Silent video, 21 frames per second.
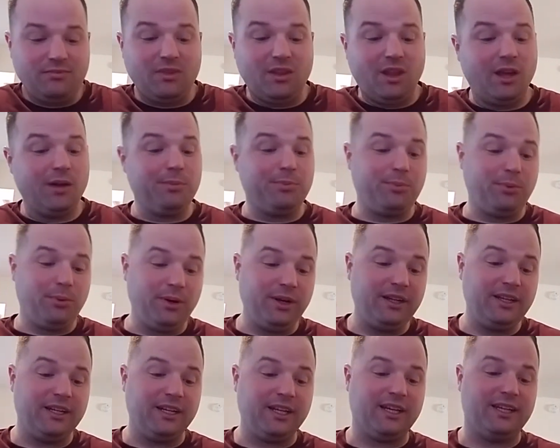A
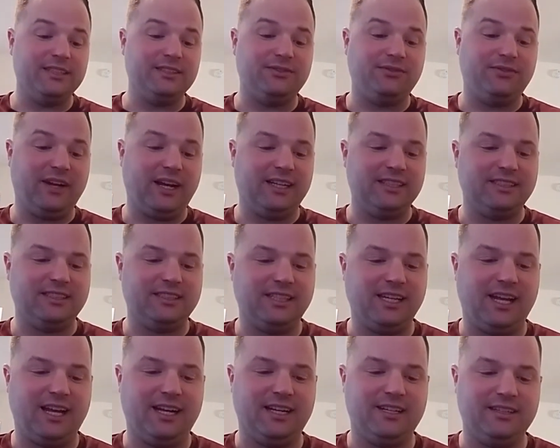pretty nice fat
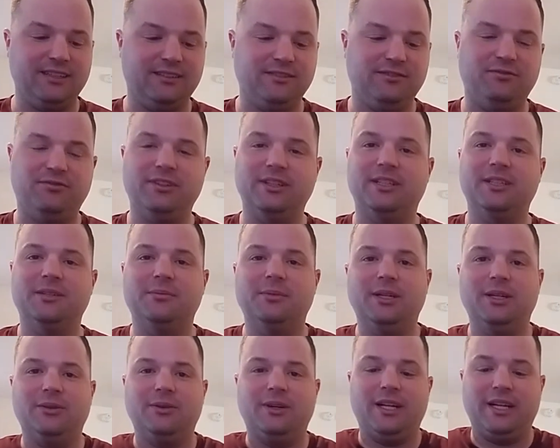stack of freaking
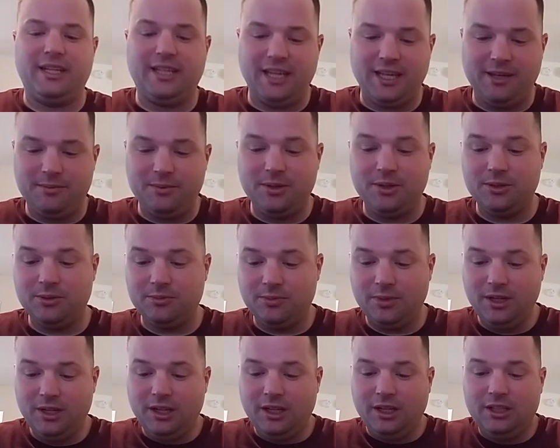mail when I came home.
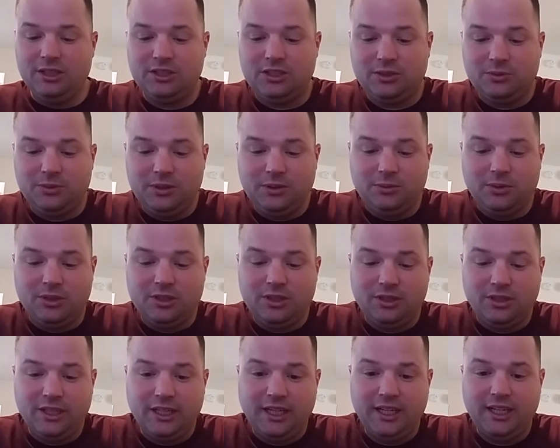So we will
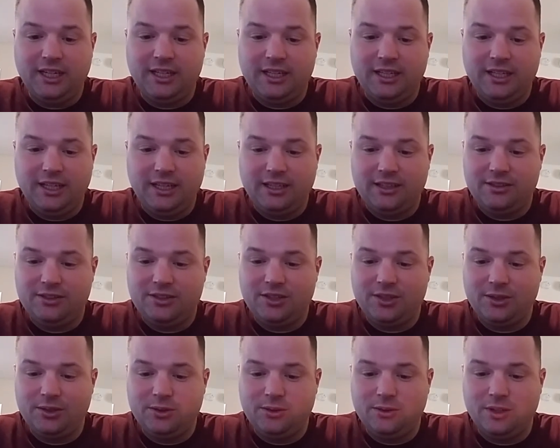go ahead and get
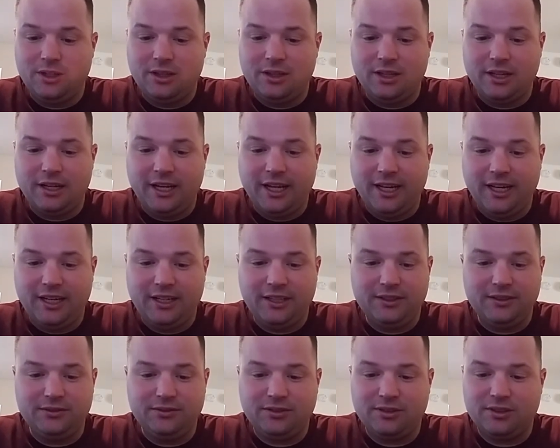into the
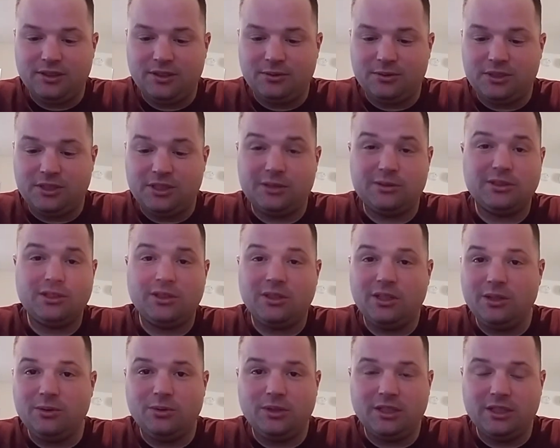negative, which there's
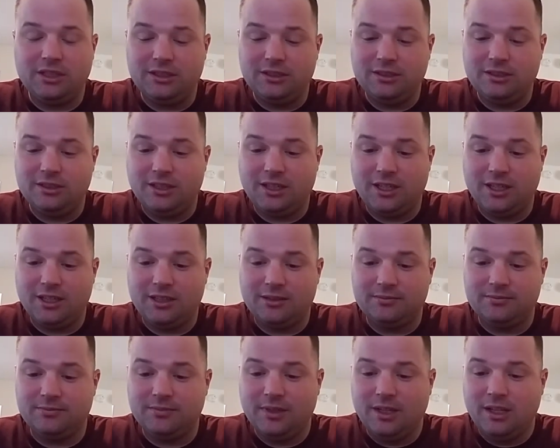only one,
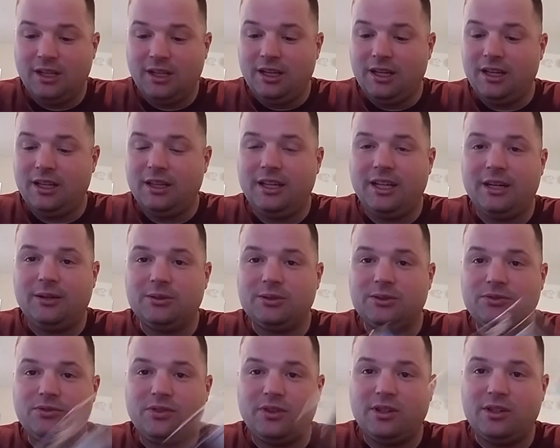and that
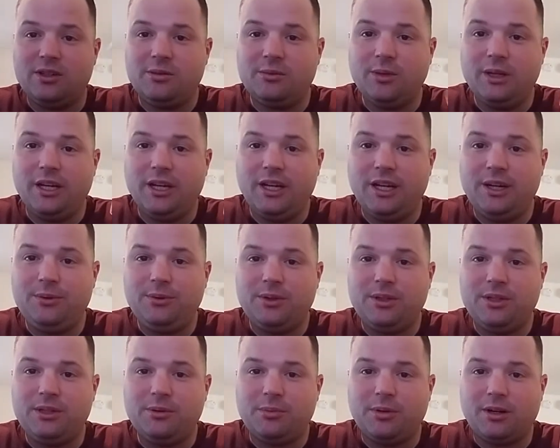was from
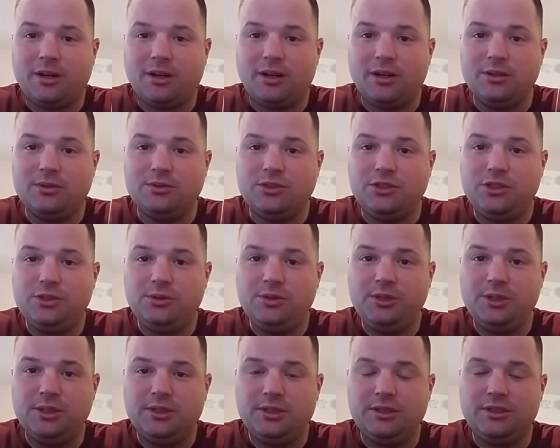Edward DeBartolo
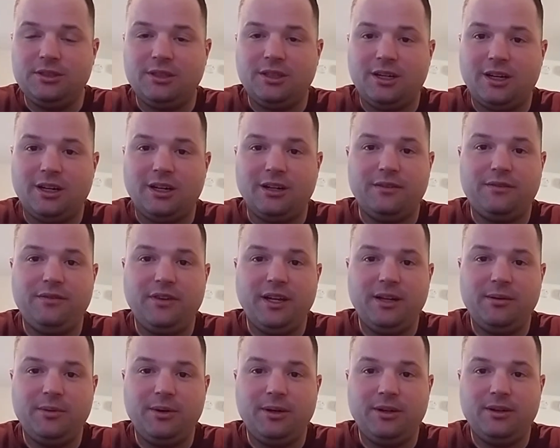Jr., Hall of
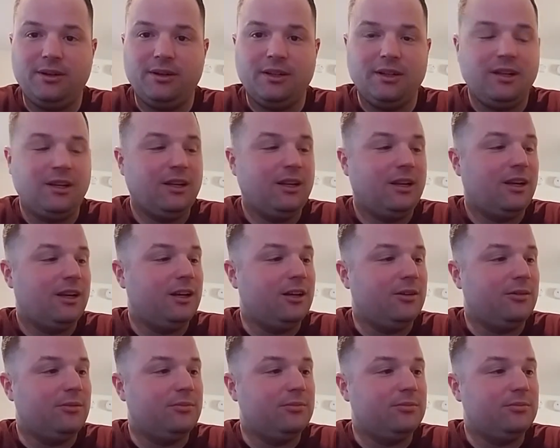Famer,
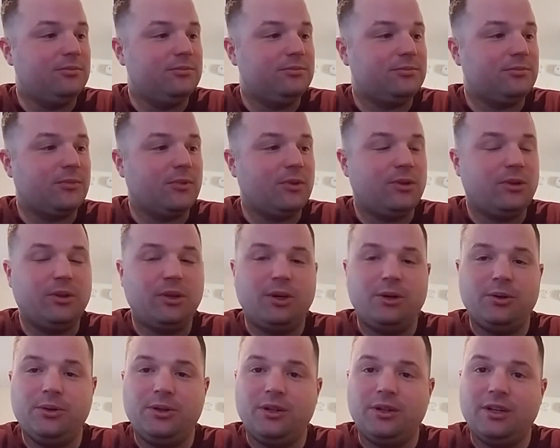
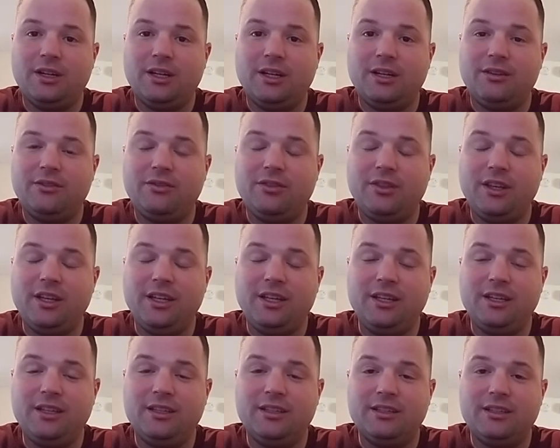owner of
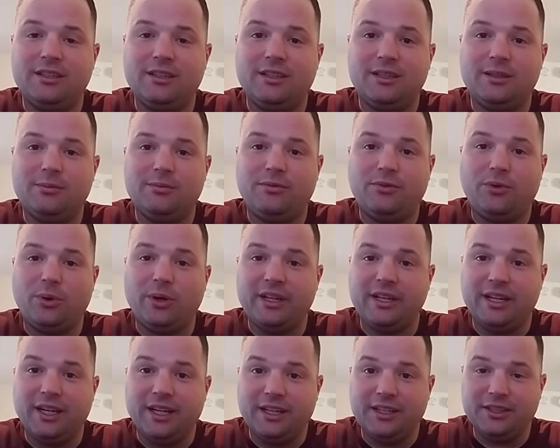the
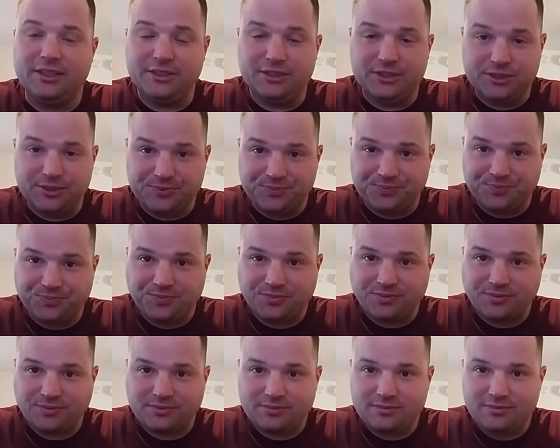49ers
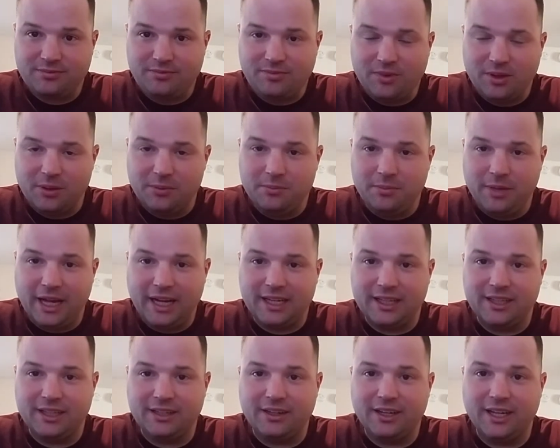back
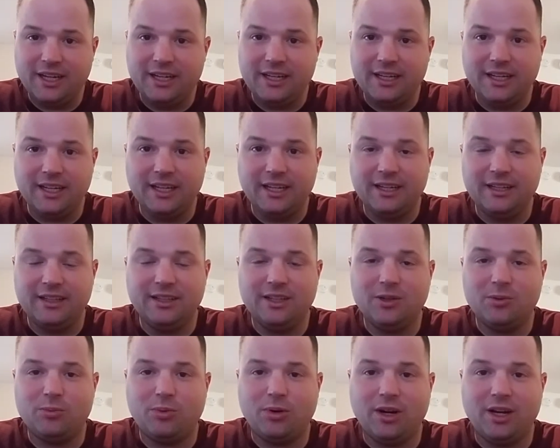in their heyday and in
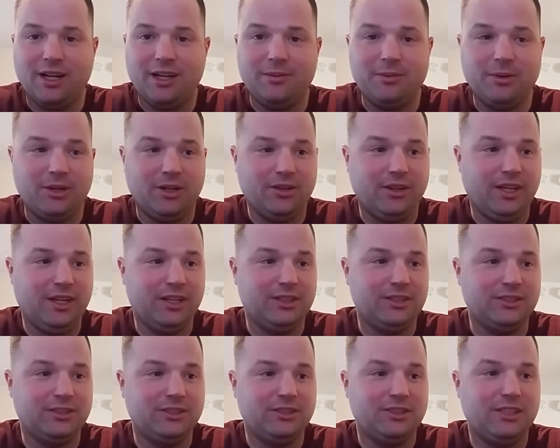their prime and all that
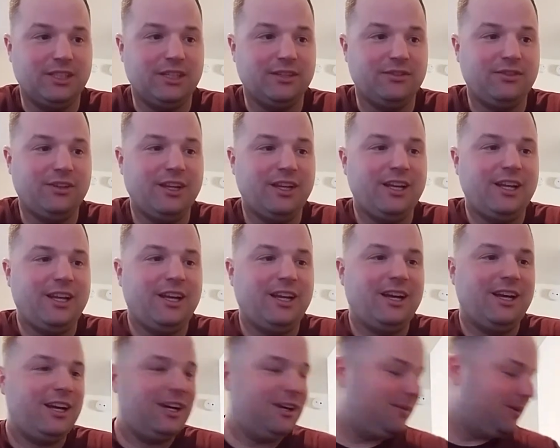good stuff.
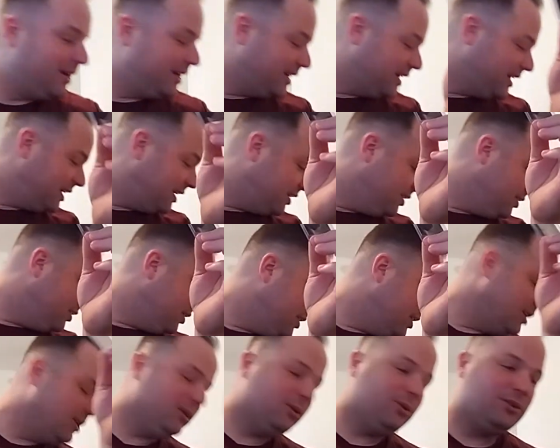I got a
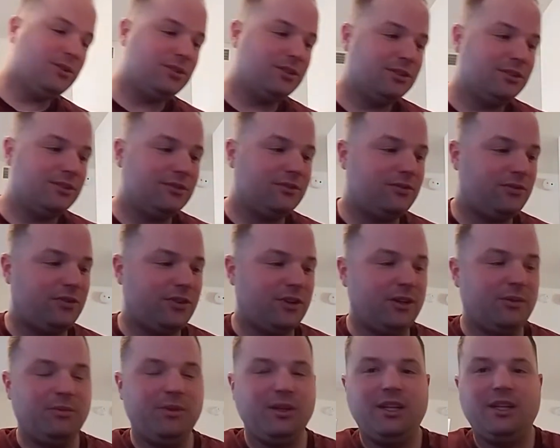note
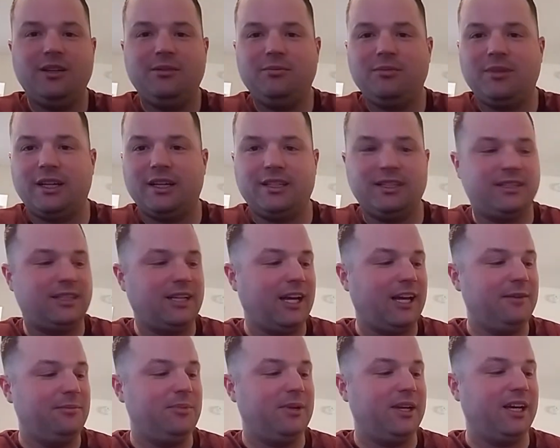from them, like a
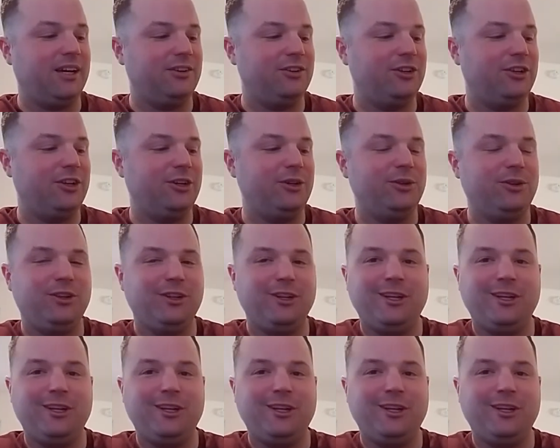typed out note,